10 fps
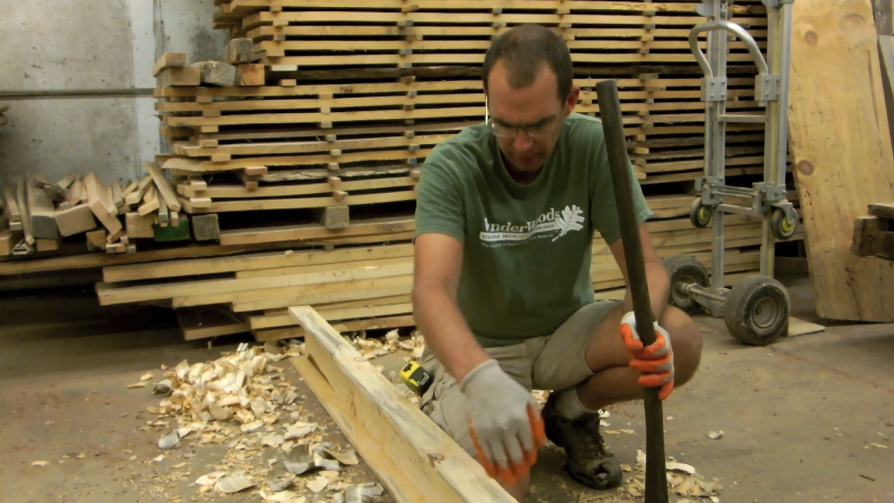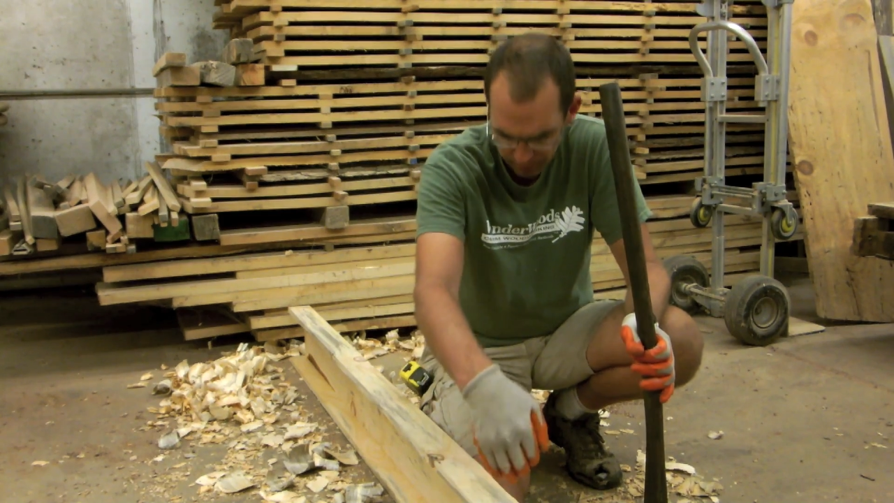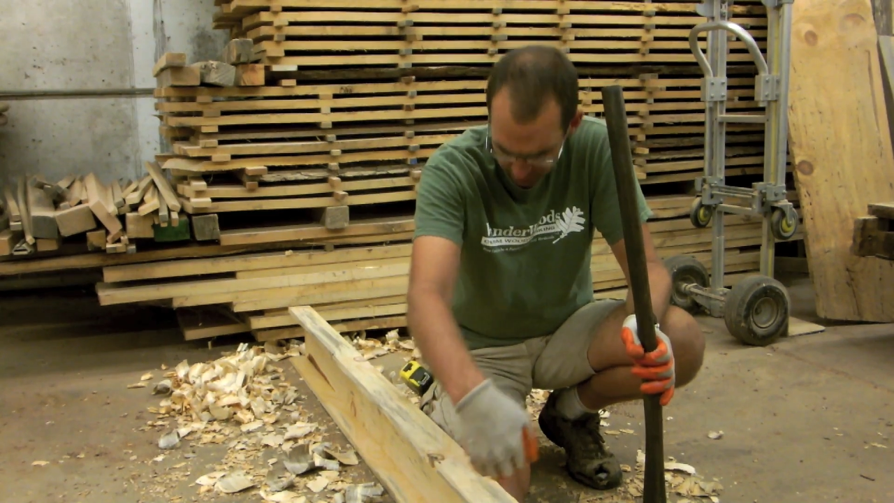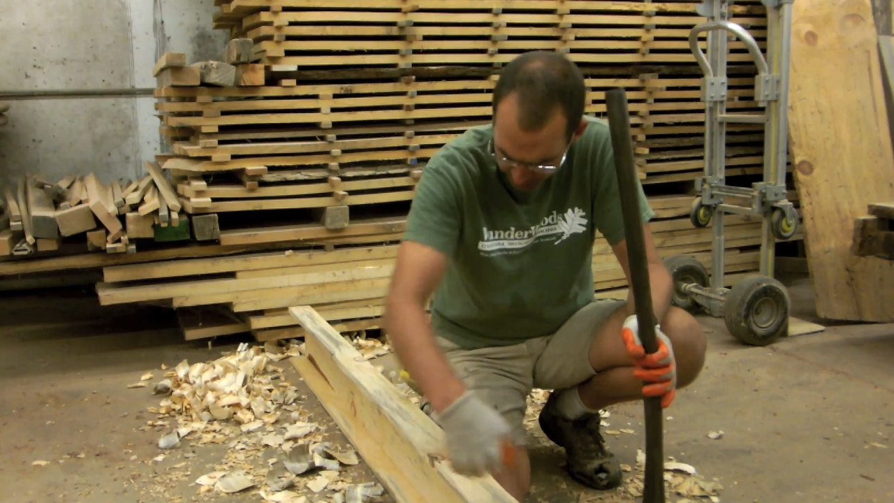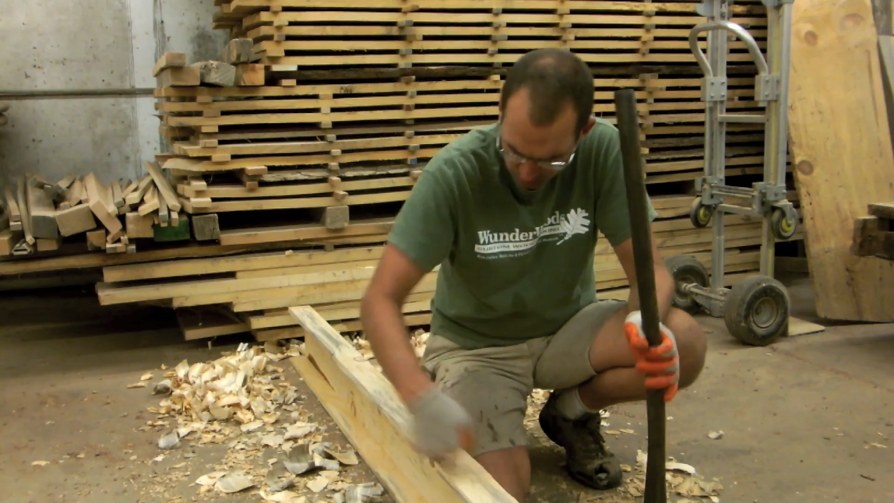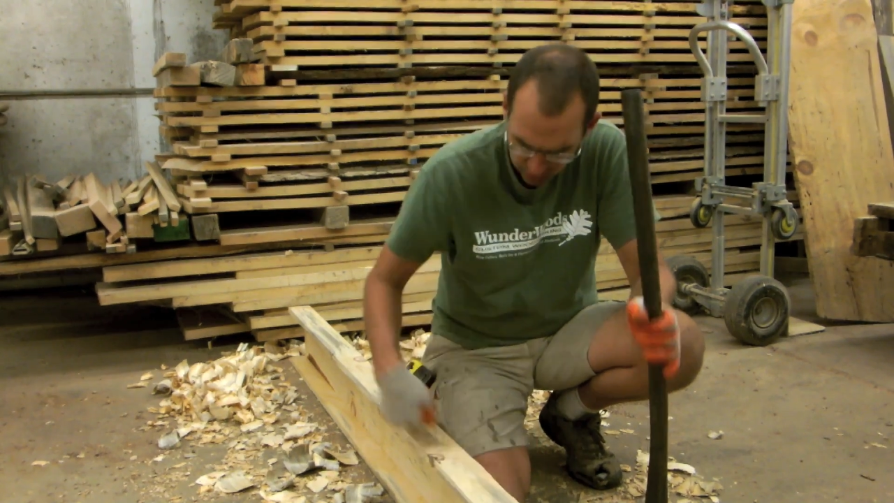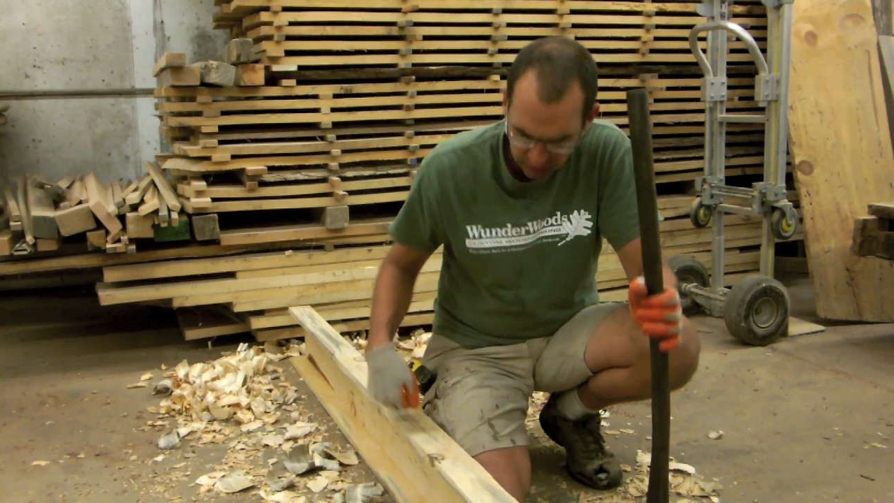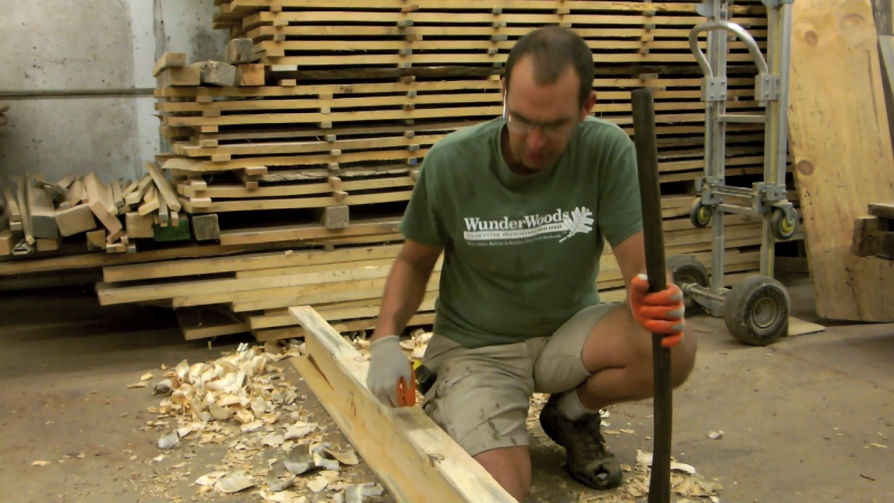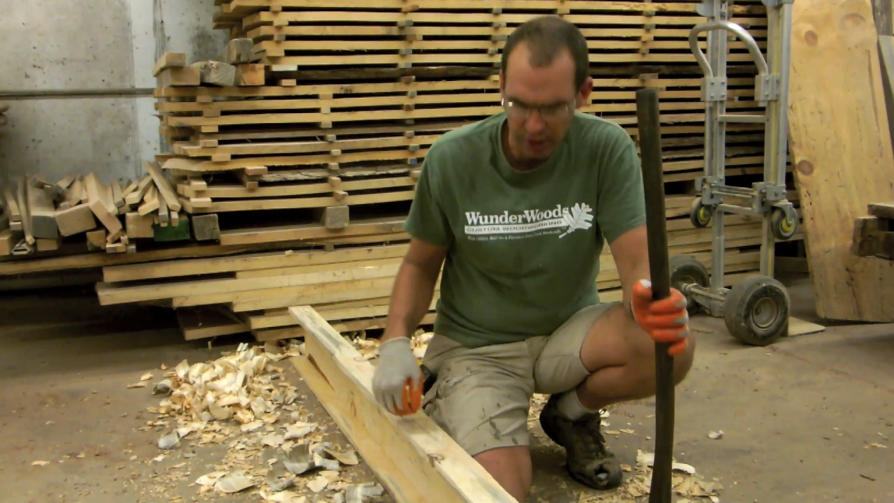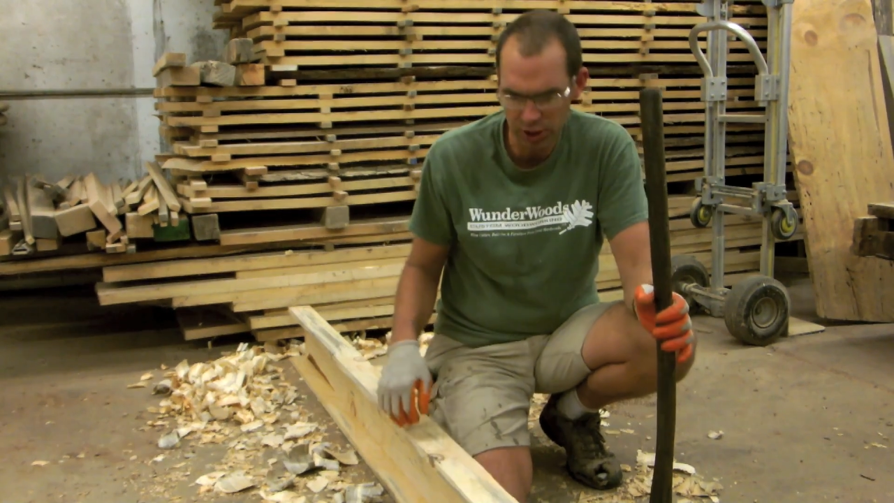big swing to
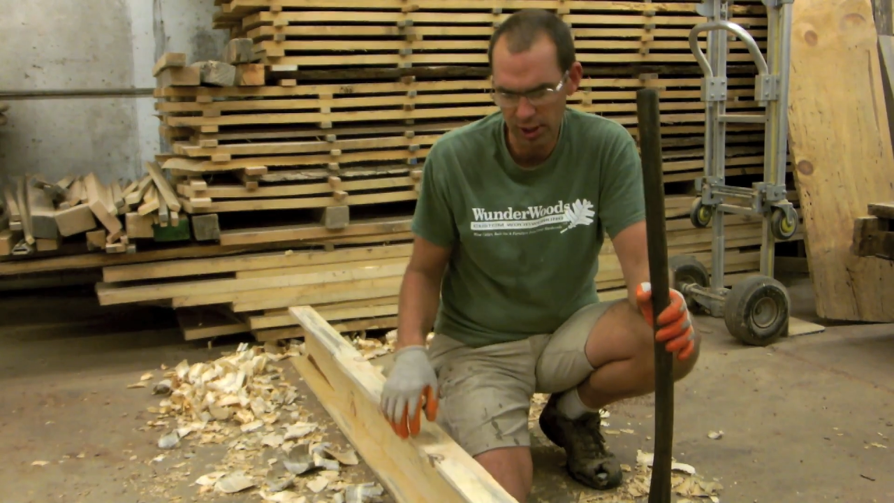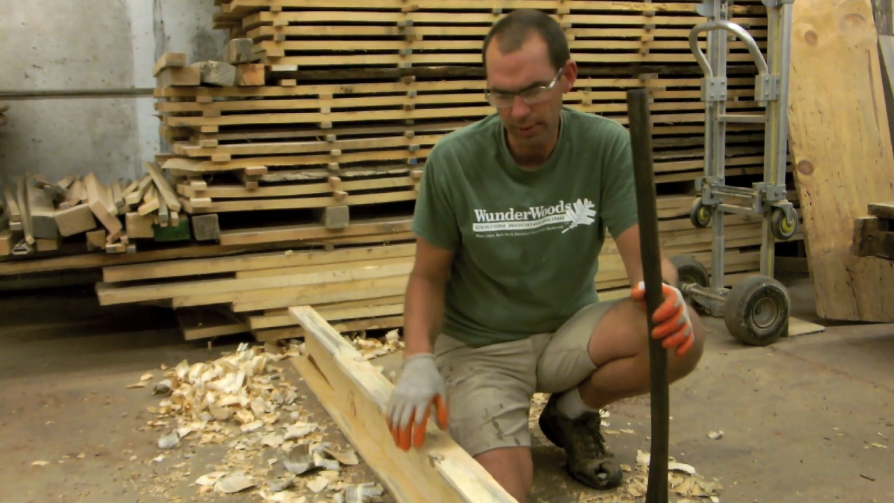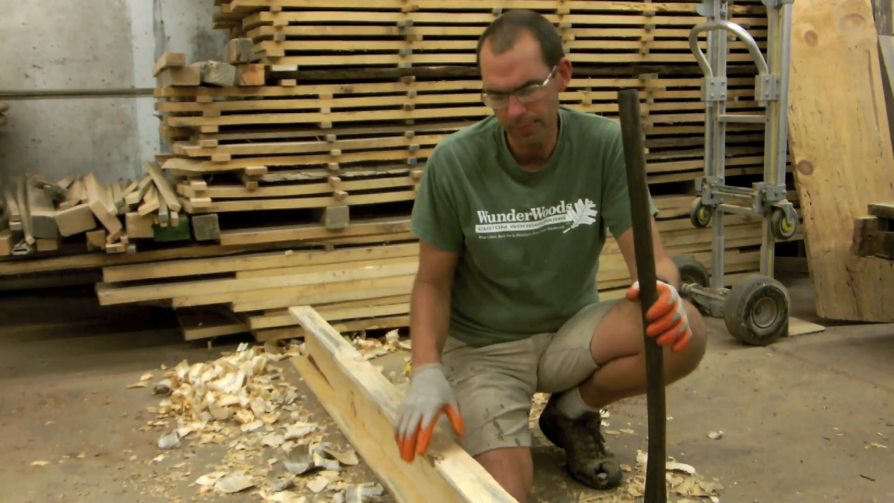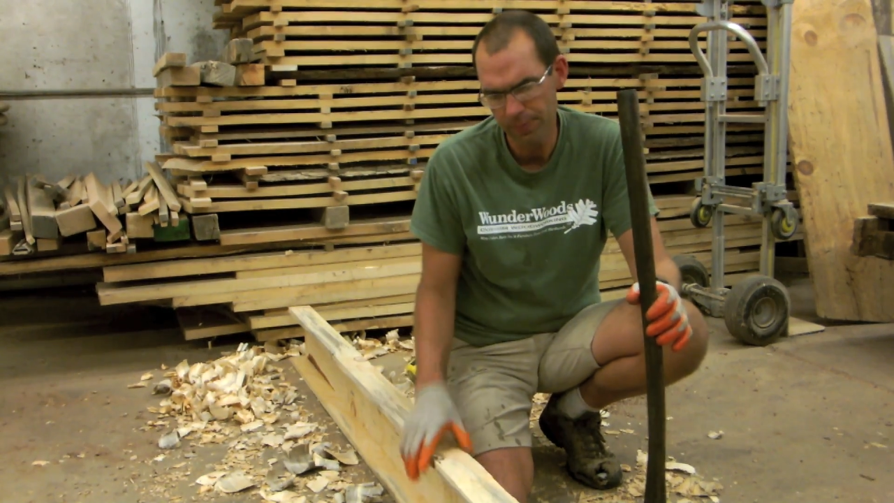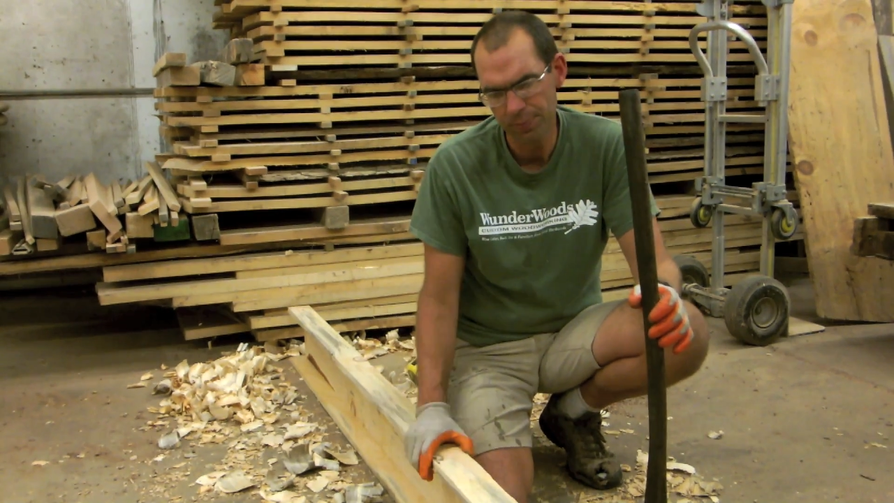finish up.